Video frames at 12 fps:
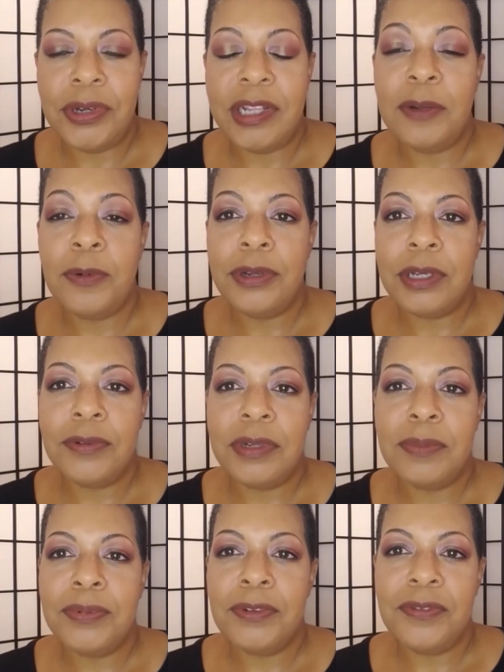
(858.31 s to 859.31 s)
Are they working on
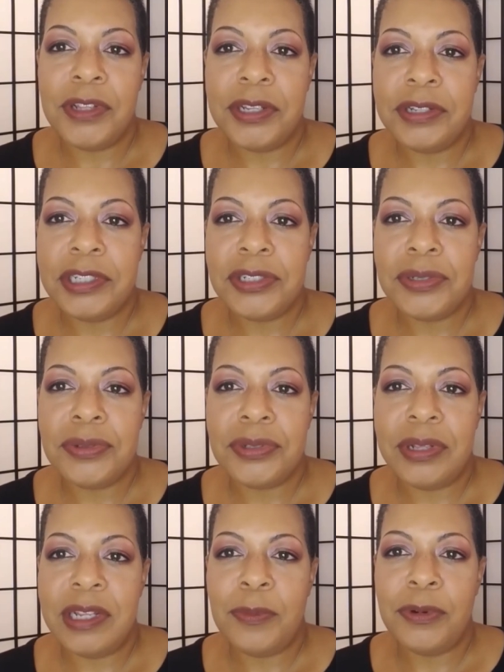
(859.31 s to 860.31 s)
improving their issues?
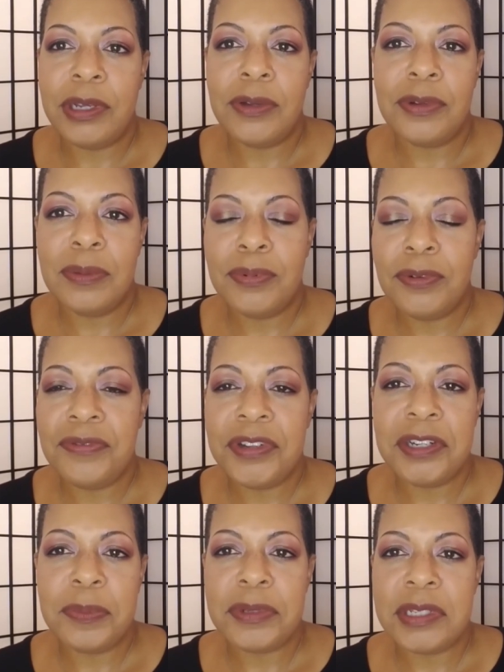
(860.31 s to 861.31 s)
Are they working on improving
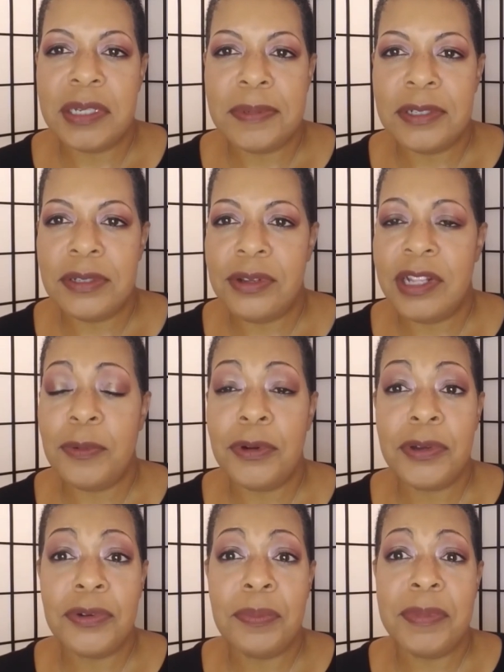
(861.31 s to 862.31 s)
their perceptions? Are they
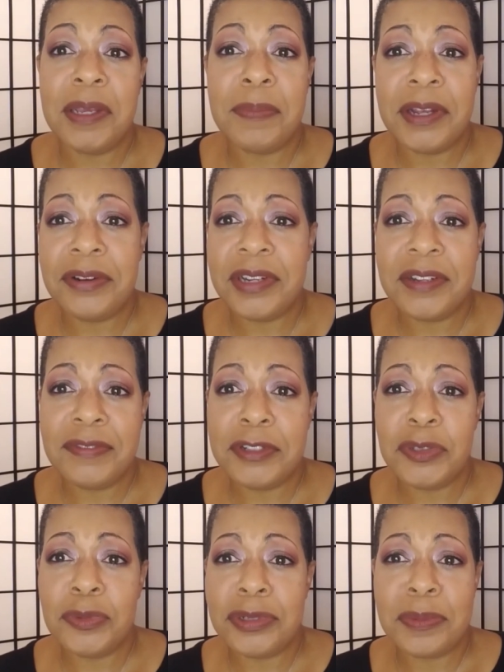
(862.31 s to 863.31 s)
working on being better
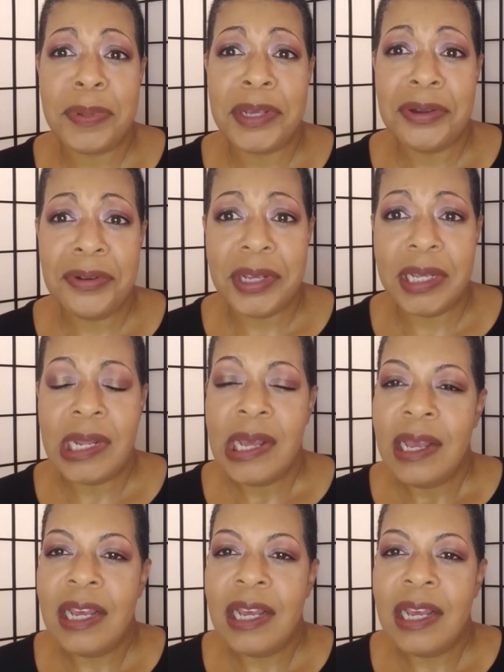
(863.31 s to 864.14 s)
individuals, period?